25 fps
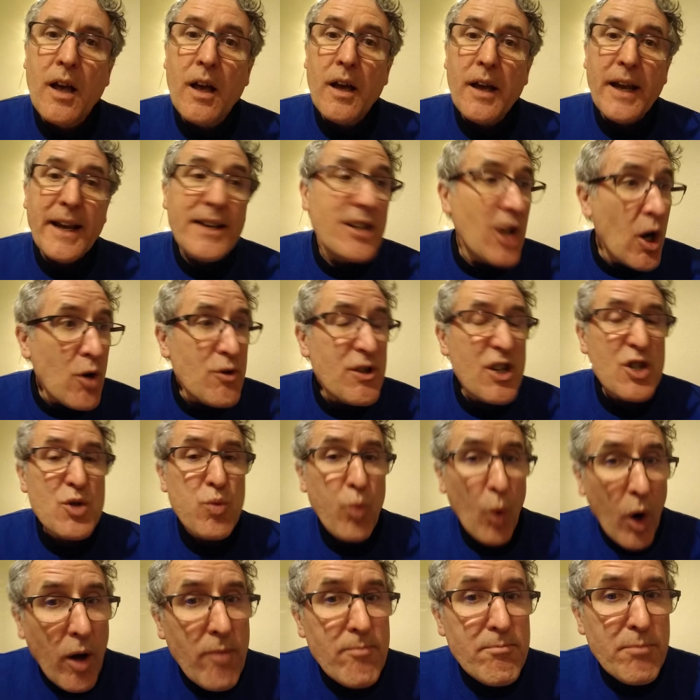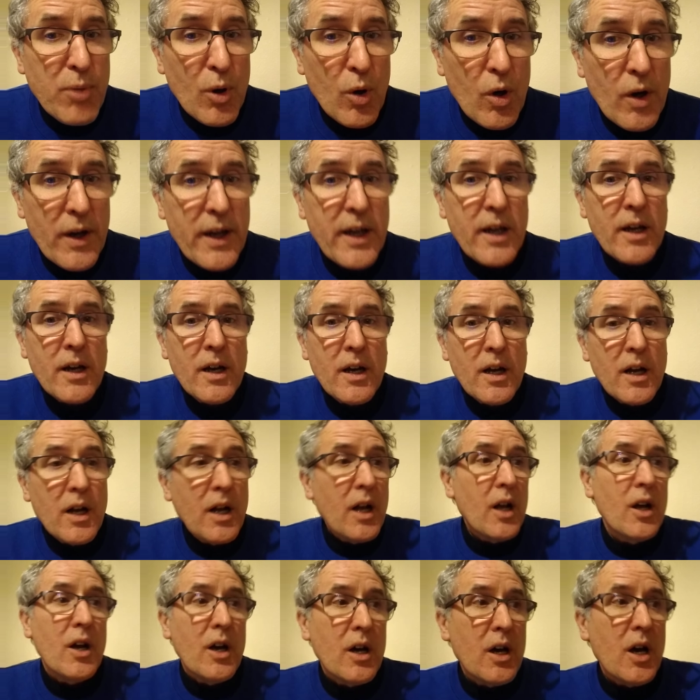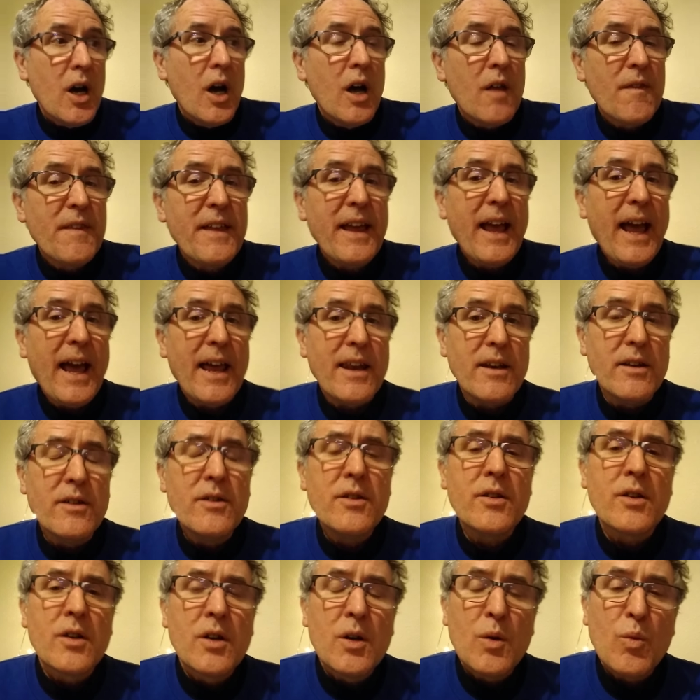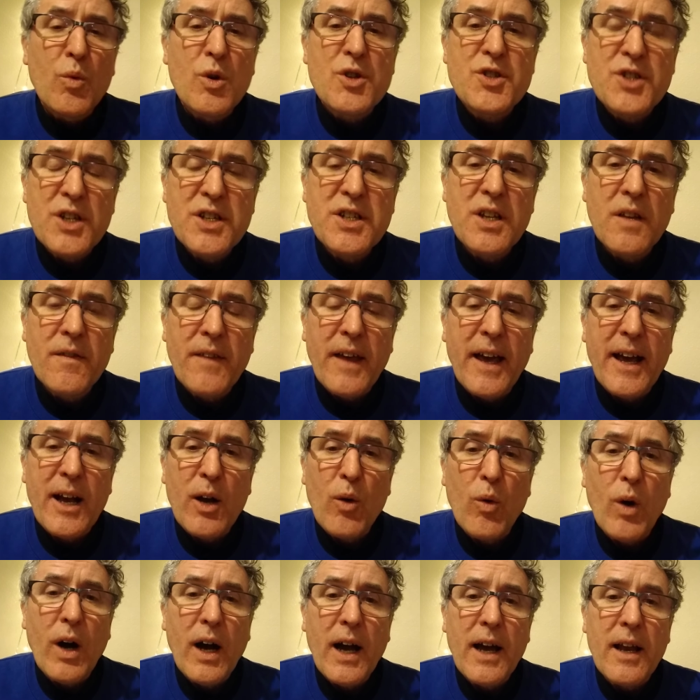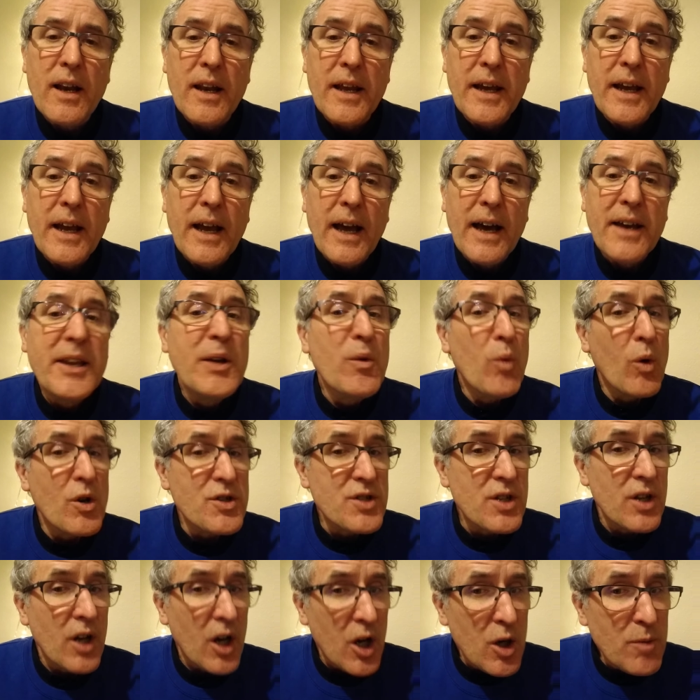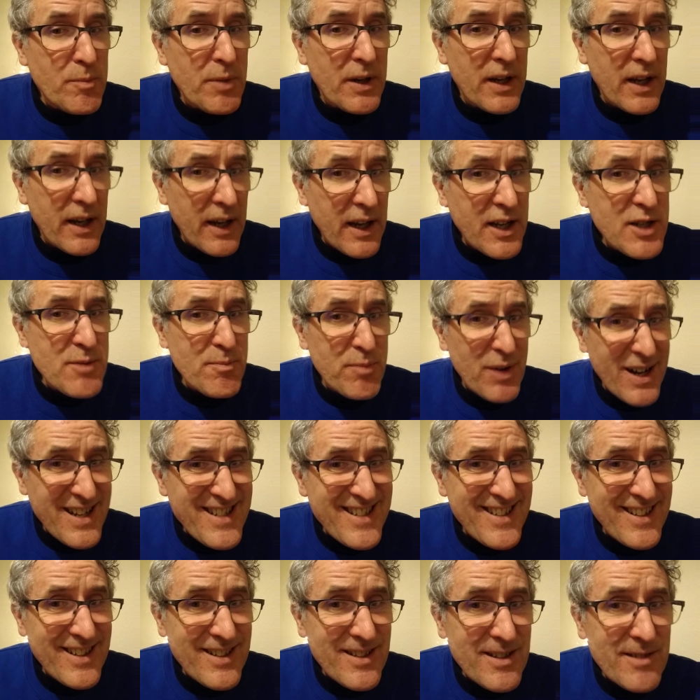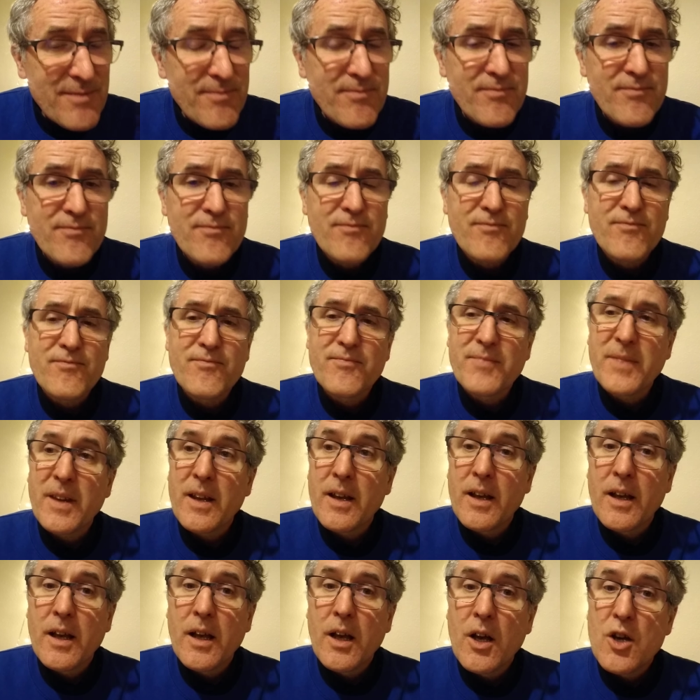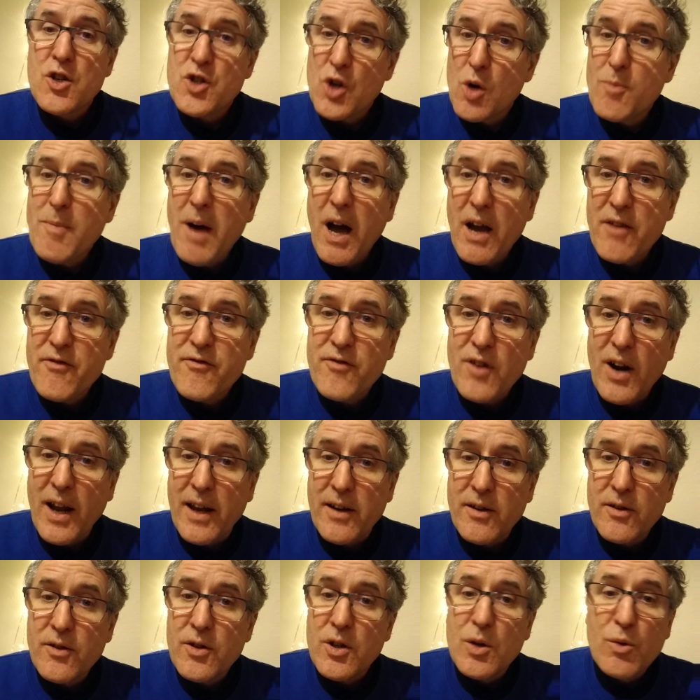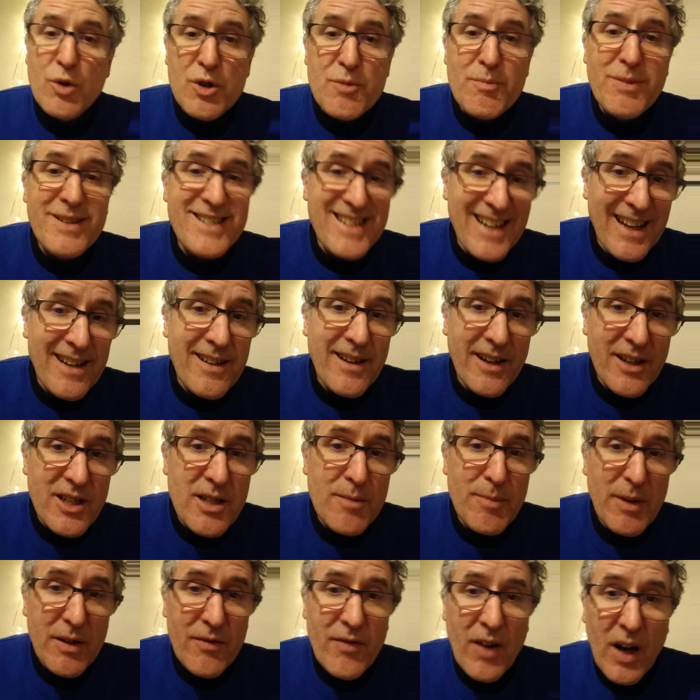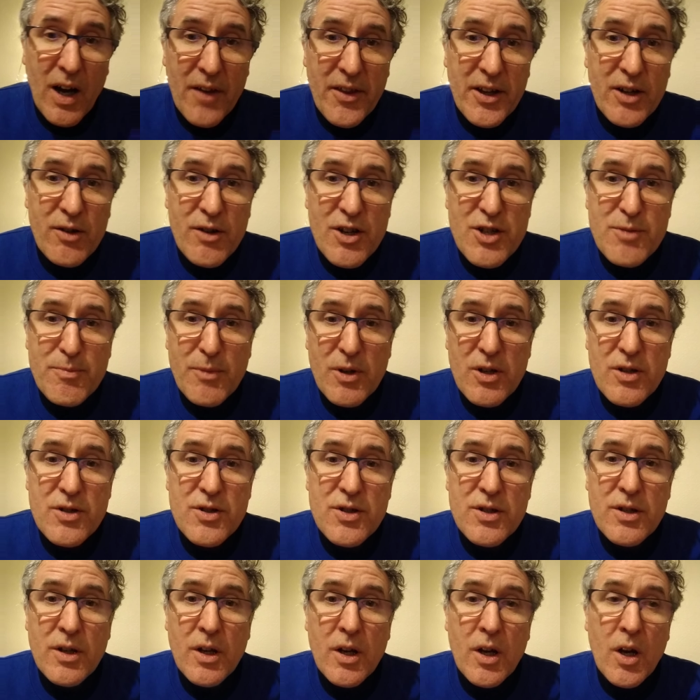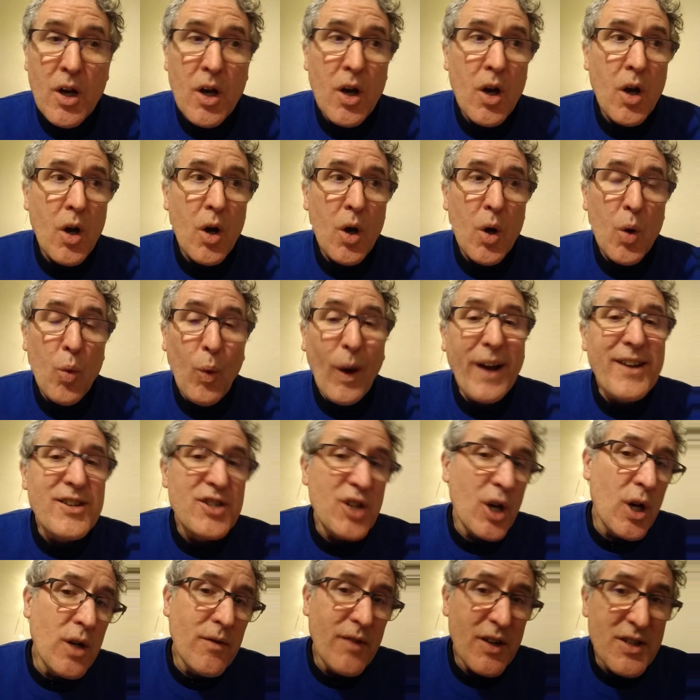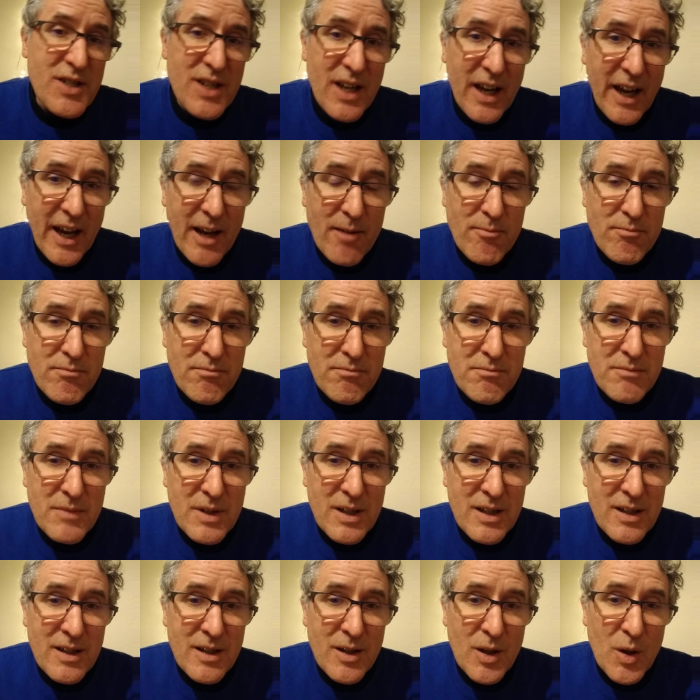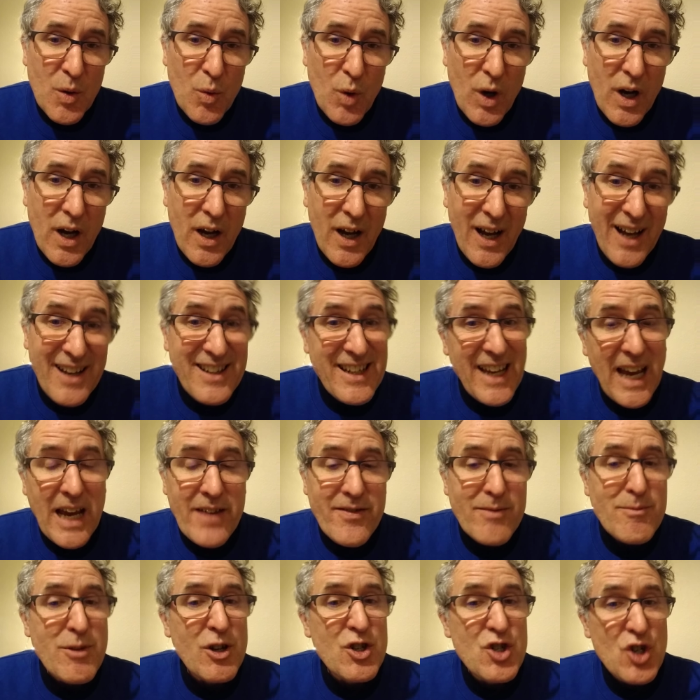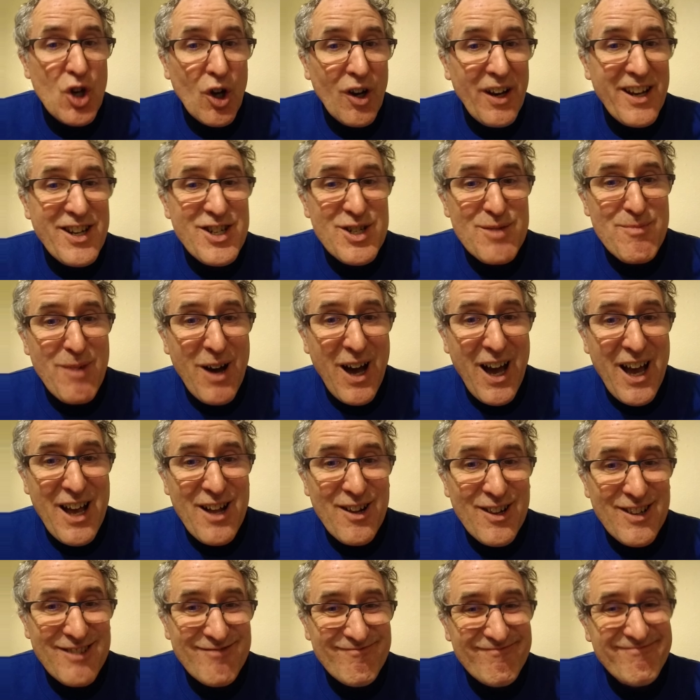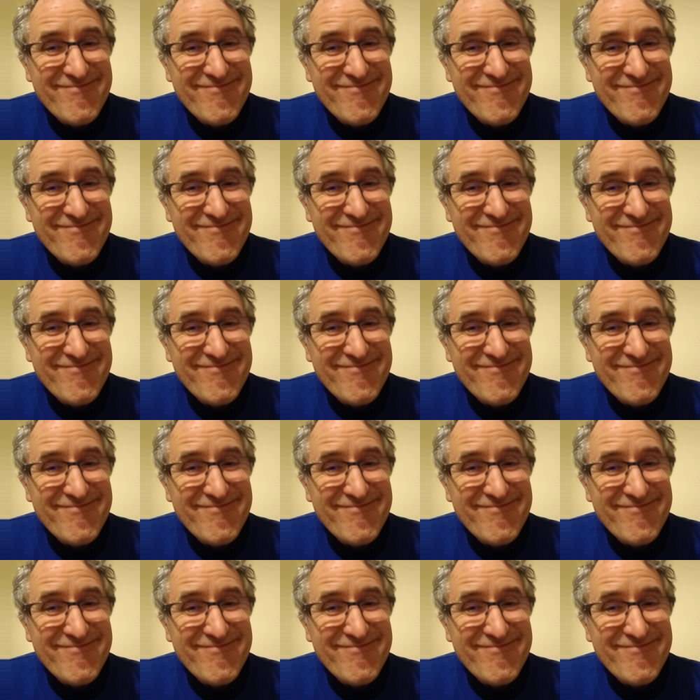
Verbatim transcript: He noticed one boy at the end was sitting there quietly and he wasn't opening his present. So my friend, who was pretending to be Father Christmas, went over to him and gave him a jolly smile.